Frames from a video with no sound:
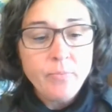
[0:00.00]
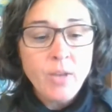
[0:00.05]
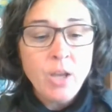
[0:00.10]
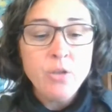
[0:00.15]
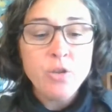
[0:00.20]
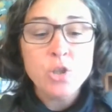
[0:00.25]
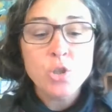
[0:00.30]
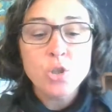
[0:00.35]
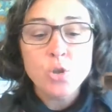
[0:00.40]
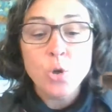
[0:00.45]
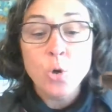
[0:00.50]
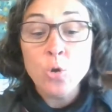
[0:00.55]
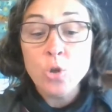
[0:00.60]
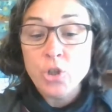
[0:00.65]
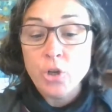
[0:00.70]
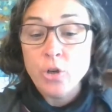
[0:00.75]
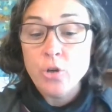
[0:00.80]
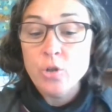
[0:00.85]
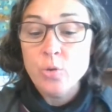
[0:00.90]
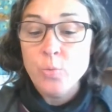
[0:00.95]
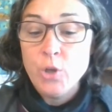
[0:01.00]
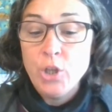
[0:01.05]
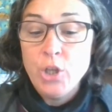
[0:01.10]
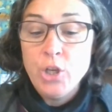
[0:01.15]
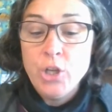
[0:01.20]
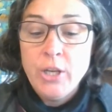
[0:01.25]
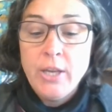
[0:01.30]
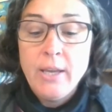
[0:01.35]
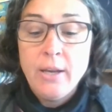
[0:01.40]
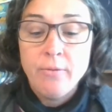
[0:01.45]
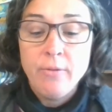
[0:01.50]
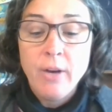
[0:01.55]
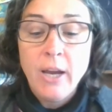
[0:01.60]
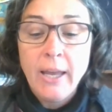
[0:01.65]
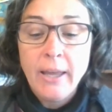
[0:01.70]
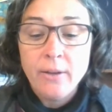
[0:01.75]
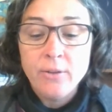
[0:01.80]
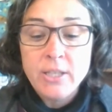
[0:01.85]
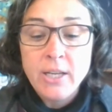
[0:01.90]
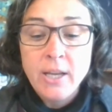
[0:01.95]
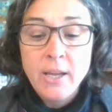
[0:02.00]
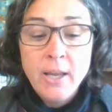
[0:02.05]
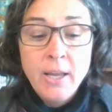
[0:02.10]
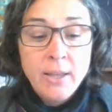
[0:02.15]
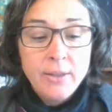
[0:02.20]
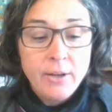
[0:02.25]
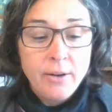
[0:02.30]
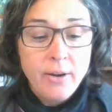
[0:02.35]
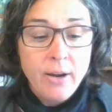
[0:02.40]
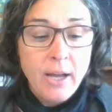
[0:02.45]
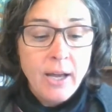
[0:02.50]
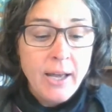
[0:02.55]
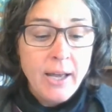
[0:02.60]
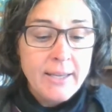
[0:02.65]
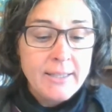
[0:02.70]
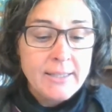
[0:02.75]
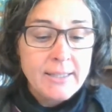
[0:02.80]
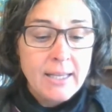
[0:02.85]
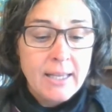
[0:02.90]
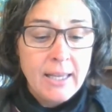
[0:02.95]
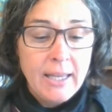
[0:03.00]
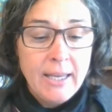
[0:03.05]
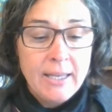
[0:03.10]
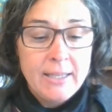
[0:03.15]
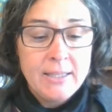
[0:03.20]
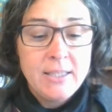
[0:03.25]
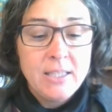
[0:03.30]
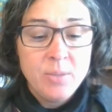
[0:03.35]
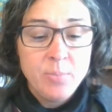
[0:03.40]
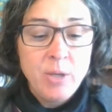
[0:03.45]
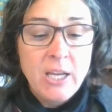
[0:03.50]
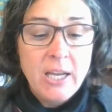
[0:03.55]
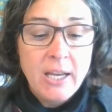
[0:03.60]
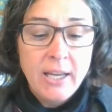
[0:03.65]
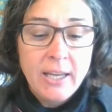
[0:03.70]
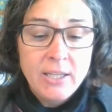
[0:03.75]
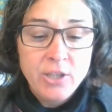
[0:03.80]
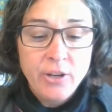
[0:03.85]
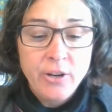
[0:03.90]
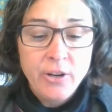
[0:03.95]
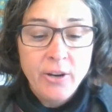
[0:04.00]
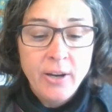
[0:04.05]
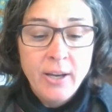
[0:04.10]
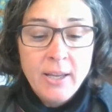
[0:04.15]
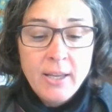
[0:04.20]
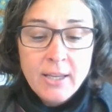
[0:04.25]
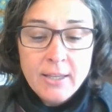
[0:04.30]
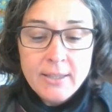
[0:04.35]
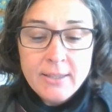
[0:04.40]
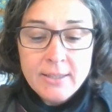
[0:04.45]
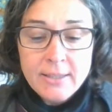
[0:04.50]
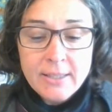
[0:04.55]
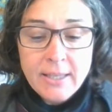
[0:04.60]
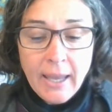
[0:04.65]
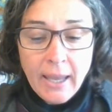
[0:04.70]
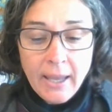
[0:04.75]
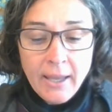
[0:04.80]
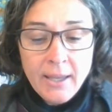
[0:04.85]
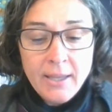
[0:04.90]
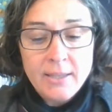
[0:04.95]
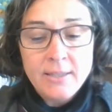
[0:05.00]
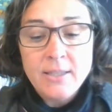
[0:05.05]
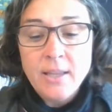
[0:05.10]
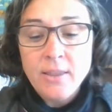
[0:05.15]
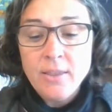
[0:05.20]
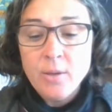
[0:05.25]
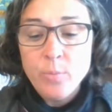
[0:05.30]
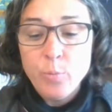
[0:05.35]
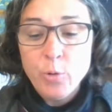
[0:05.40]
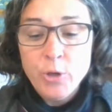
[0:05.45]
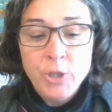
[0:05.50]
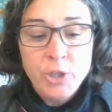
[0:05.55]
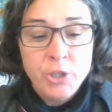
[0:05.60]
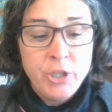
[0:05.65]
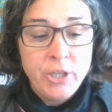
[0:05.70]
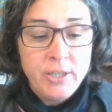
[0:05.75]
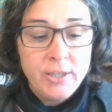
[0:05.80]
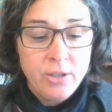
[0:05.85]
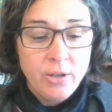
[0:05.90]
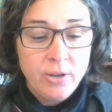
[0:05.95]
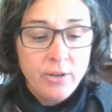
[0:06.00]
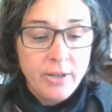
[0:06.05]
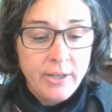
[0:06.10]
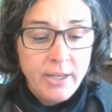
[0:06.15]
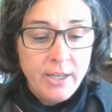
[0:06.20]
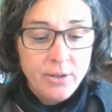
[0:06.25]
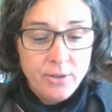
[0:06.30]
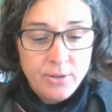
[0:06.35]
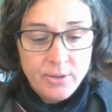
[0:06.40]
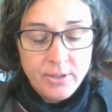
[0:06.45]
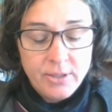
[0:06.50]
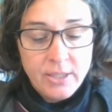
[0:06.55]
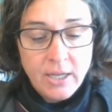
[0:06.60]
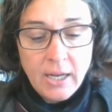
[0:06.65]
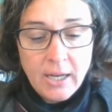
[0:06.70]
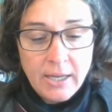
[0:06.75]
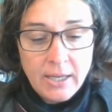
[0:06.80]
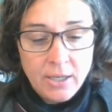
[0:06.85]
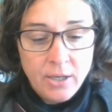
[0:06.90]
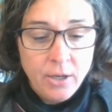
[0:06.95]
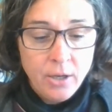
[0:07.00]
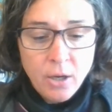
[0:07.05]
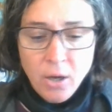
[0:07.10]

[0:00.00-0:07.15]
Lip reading: The soldiers were looking around. Their eyes glanced behind her and scanned the bushes on either side.